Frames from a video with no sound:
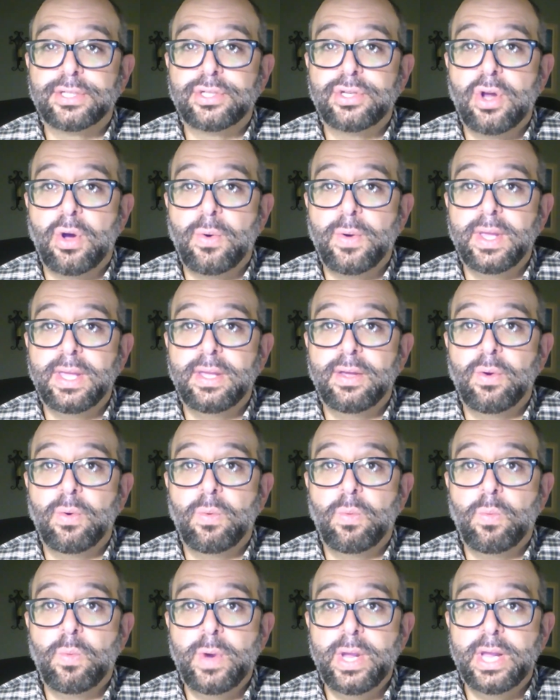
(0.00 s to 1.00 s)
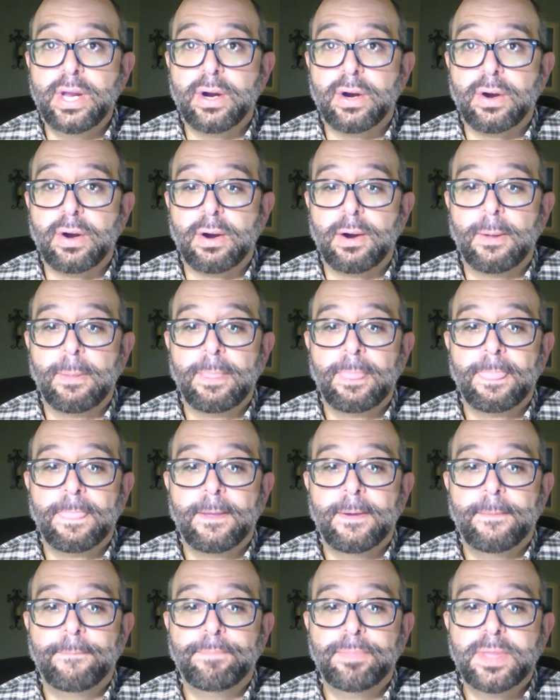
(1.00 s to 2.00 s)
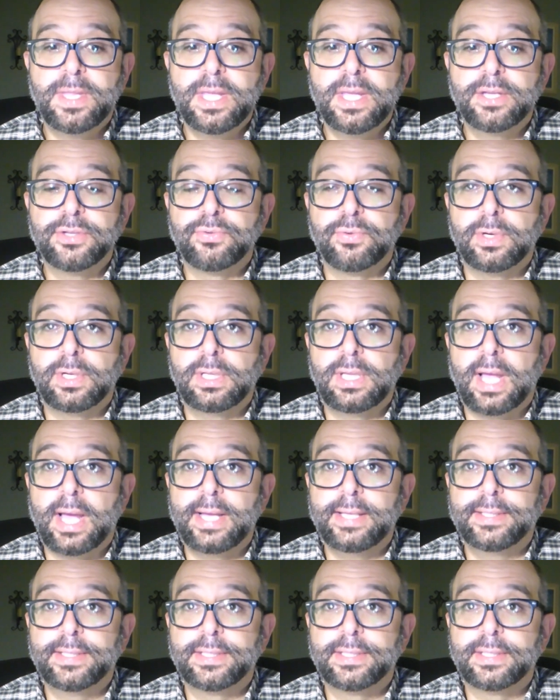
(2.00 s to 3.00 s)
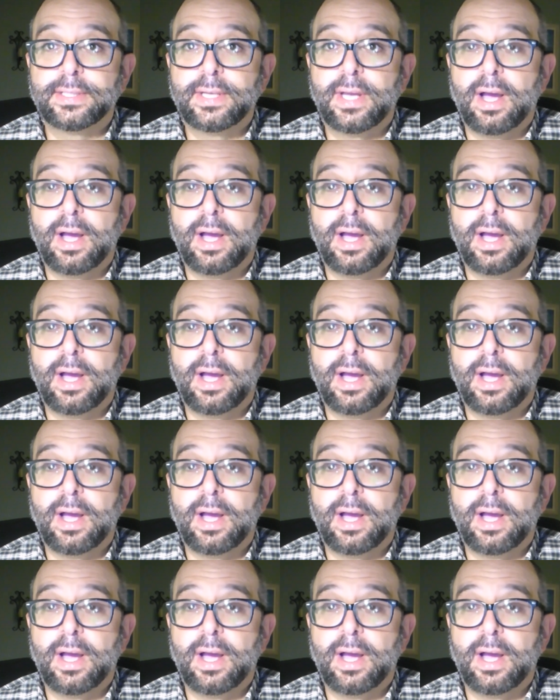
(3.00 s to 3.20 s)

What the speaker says: knowing where the Israelites